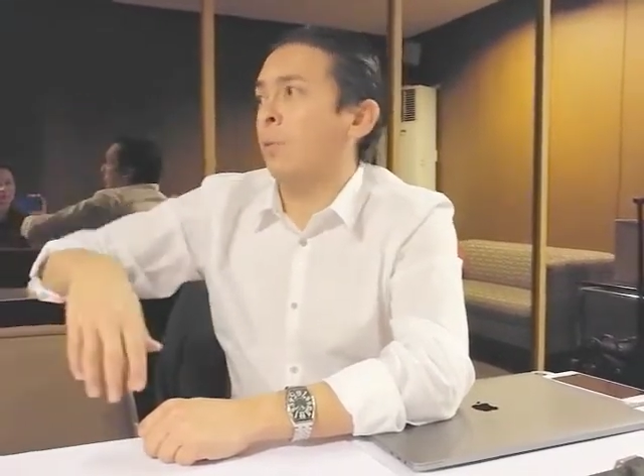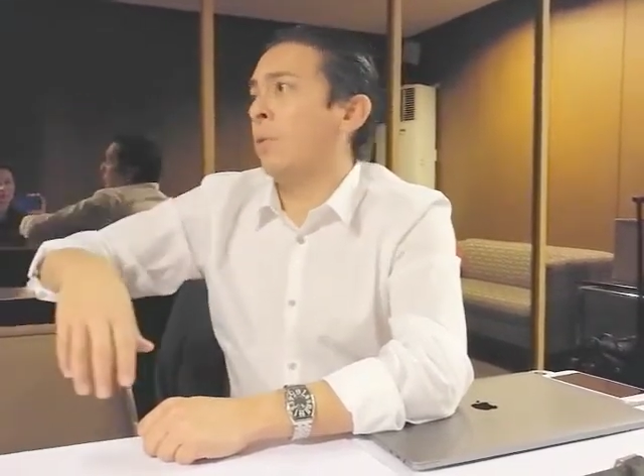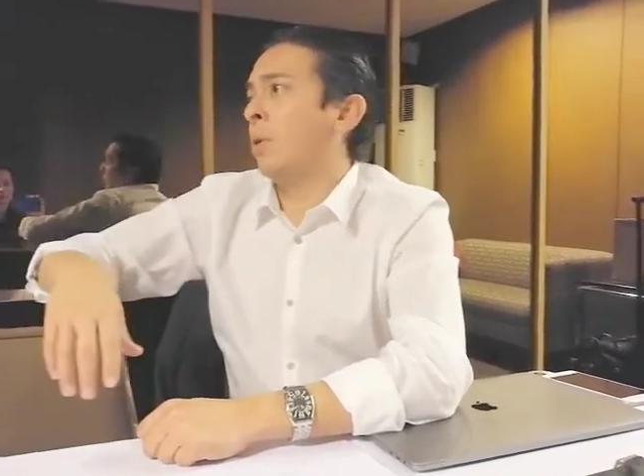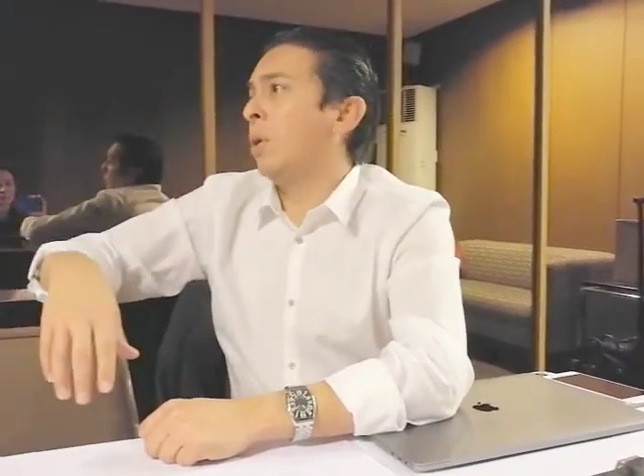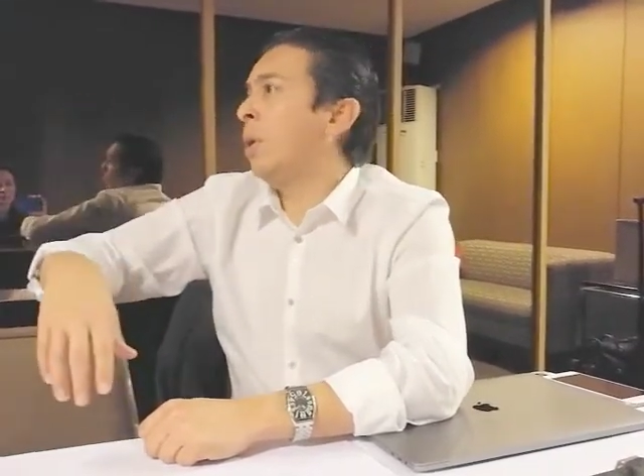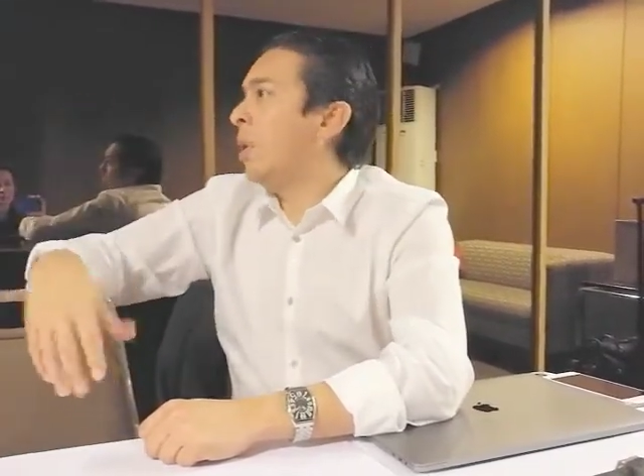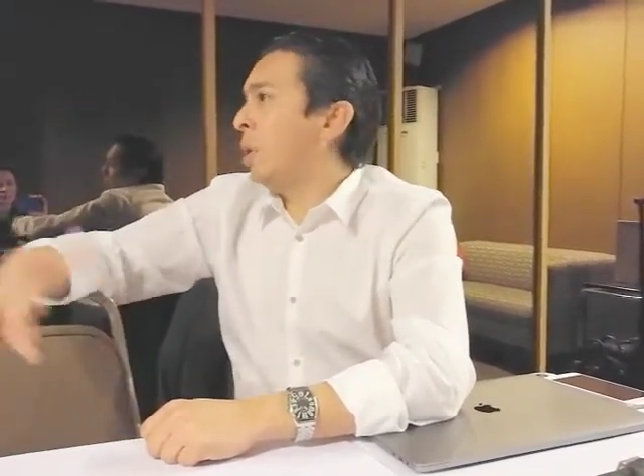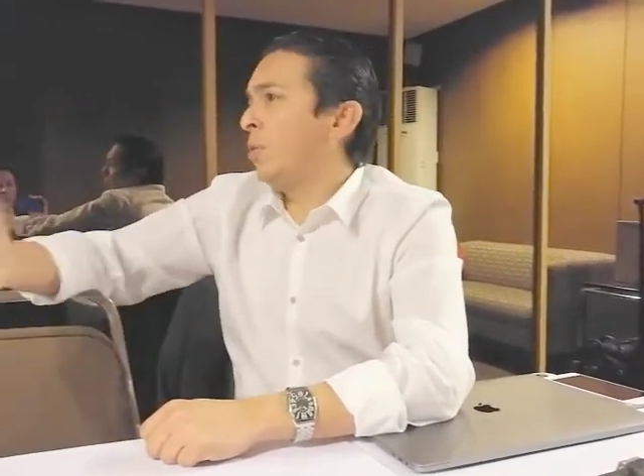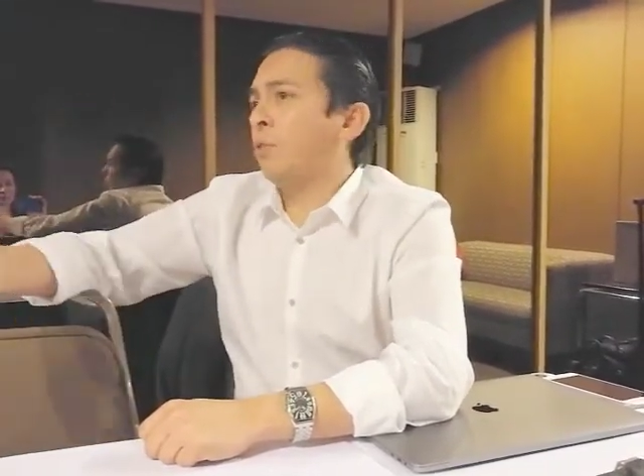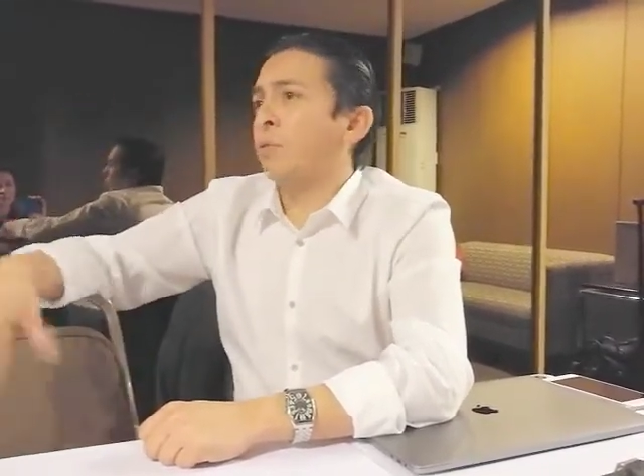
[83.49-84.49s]
Or,
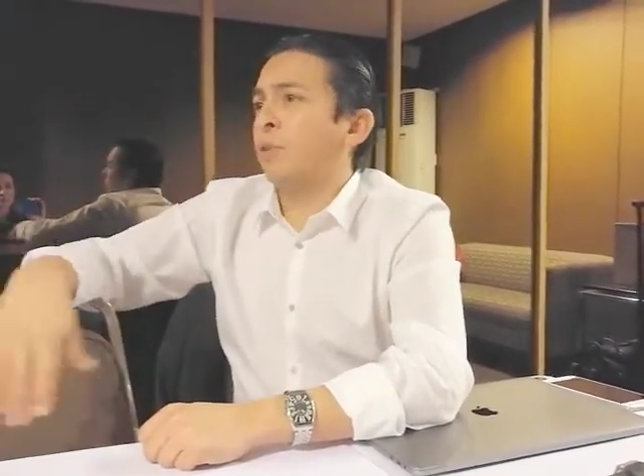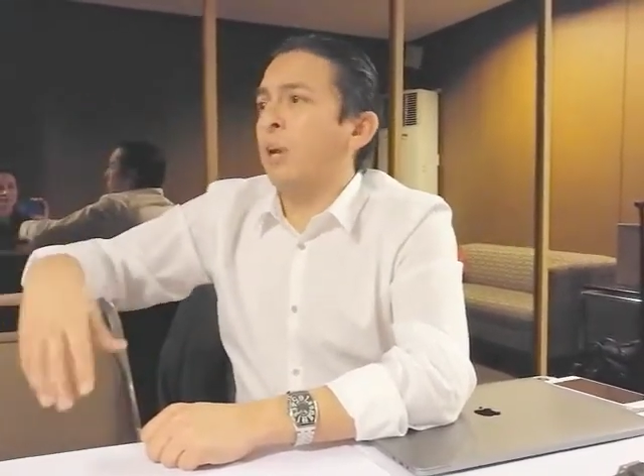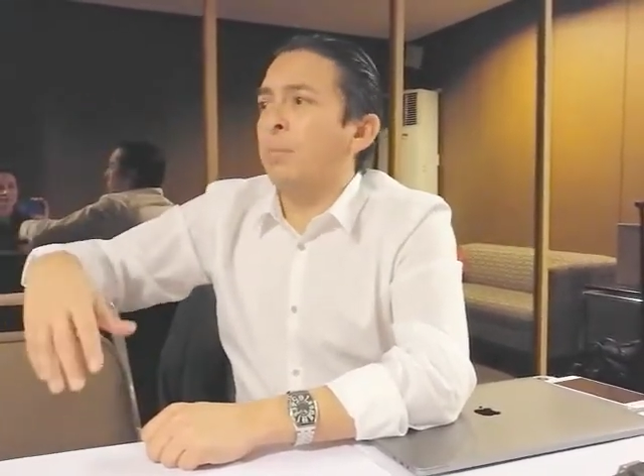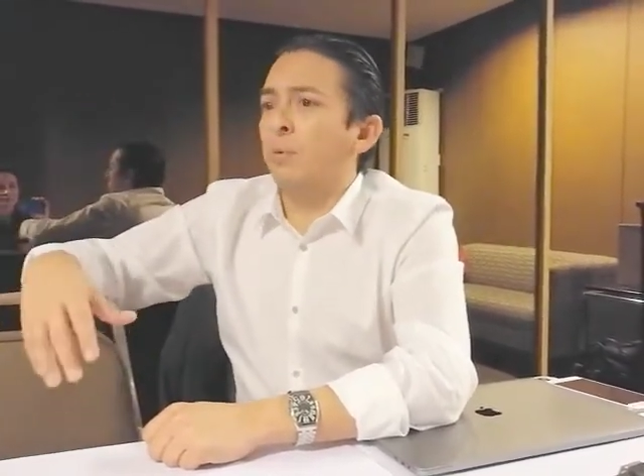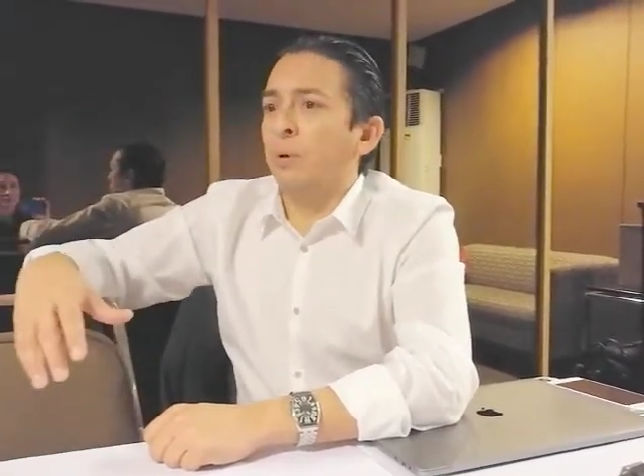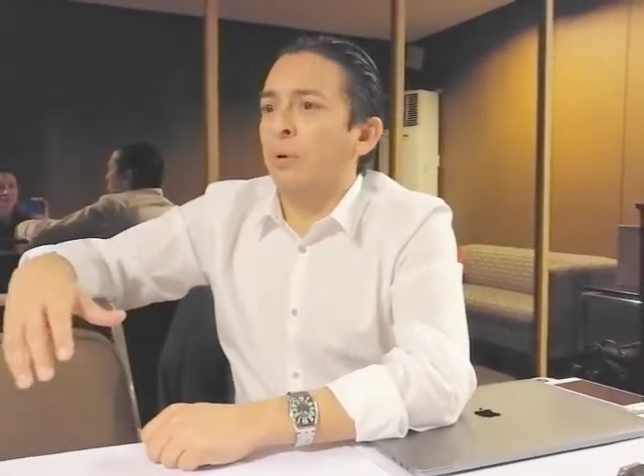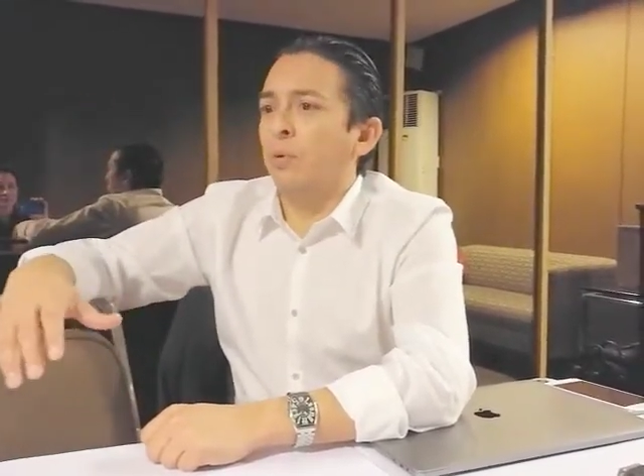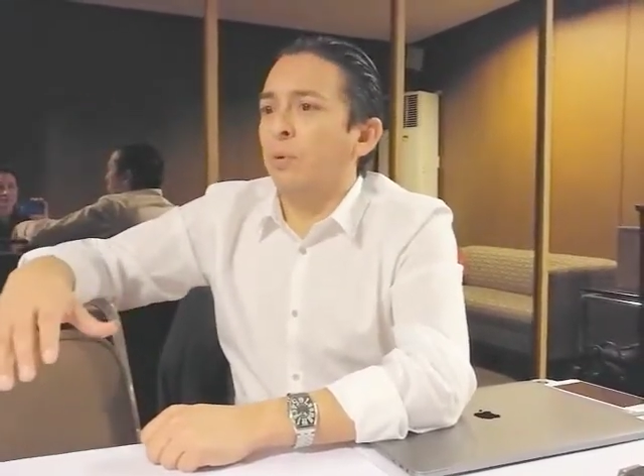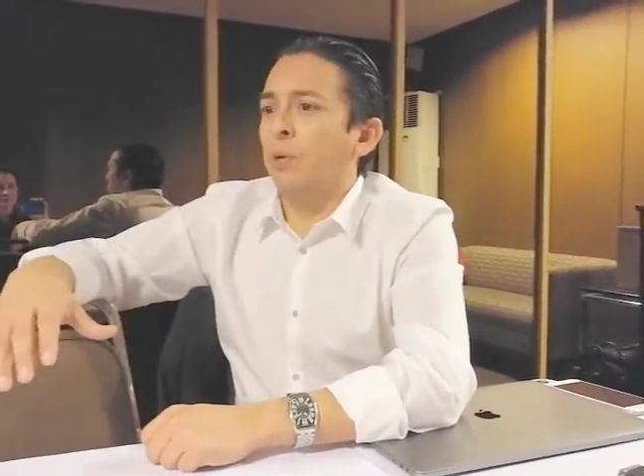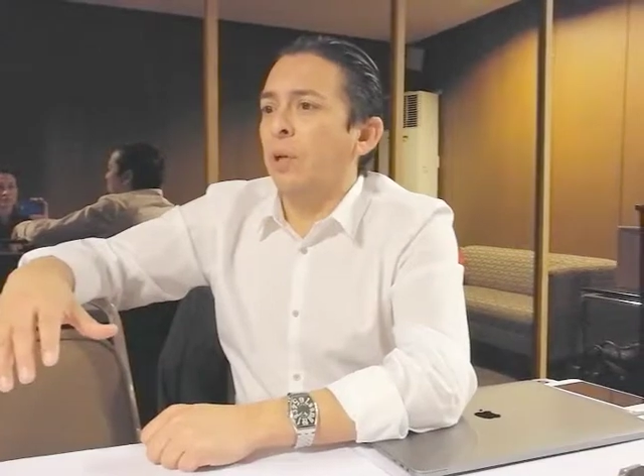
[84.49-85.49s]
so for example,
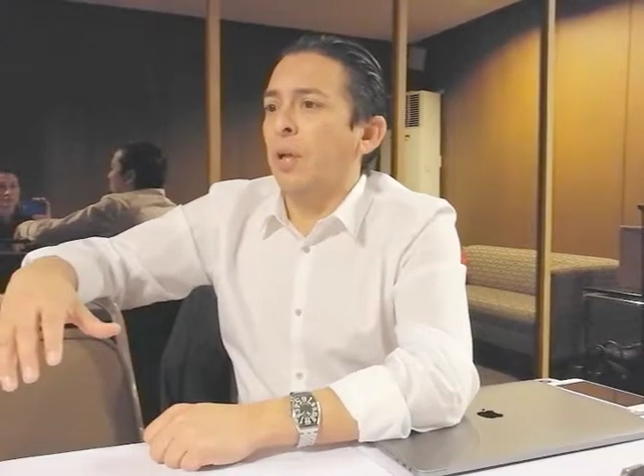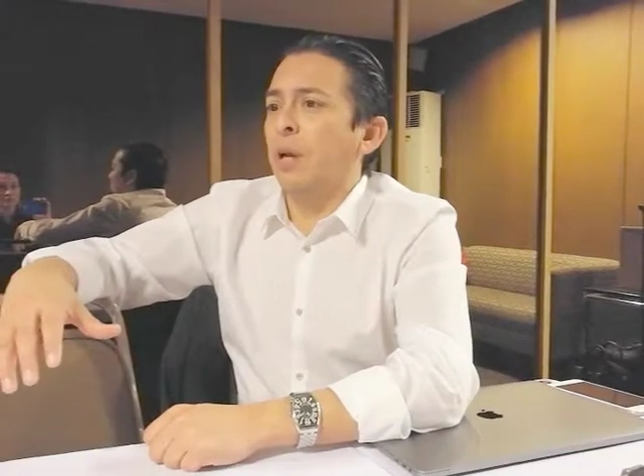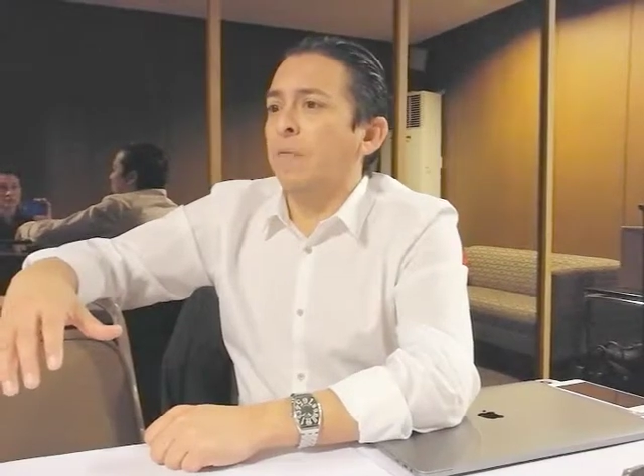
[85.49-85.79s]
we're seeing a lot